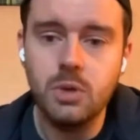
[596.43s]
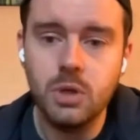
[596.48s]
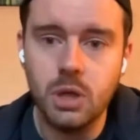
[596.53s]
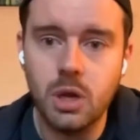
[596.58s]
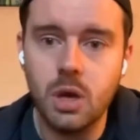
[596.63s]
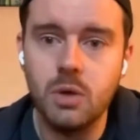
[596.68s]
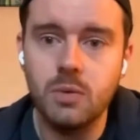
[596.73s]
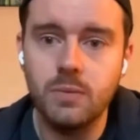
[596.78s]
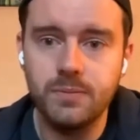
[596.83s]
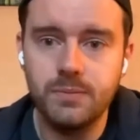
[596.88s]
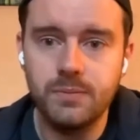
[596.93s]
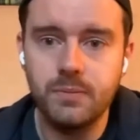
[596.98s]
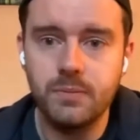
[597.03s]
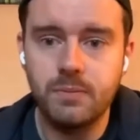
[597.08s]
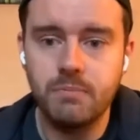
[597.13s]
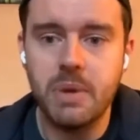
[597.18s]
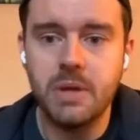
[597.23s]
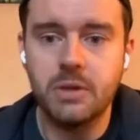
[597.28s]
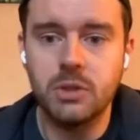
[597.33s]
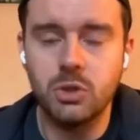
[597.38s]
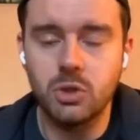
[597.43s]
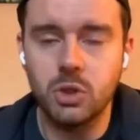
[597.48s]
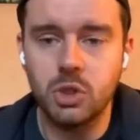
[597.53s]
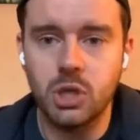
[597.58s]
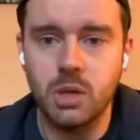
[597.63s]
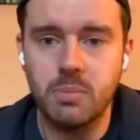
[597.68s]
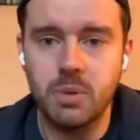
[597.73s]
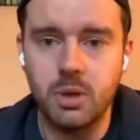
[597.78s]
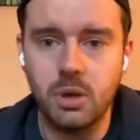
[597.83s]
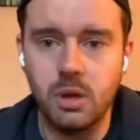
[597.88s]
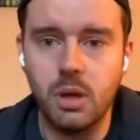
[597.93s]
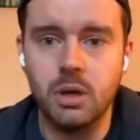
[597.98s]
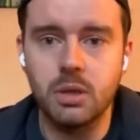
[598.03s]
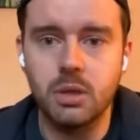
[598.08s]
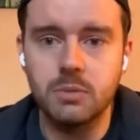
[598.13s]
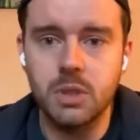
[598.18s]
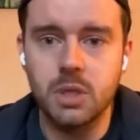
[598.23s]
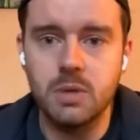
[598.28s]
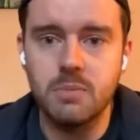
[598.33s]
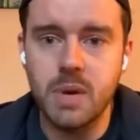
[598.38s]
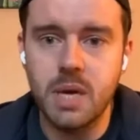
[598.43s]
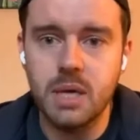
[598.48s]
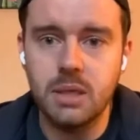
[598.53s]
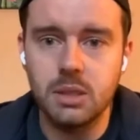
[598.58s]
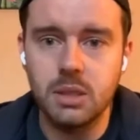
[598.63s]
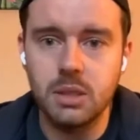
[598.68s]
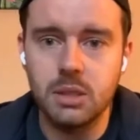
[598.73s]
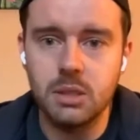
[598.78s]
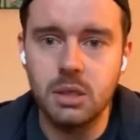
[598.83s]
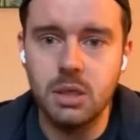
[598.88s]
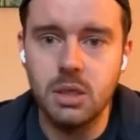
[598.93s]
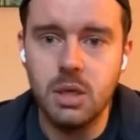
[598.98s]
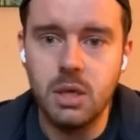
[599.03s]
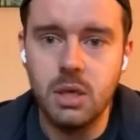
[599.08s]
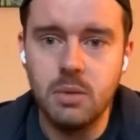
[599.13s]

you know, mentorship on a long-term basis.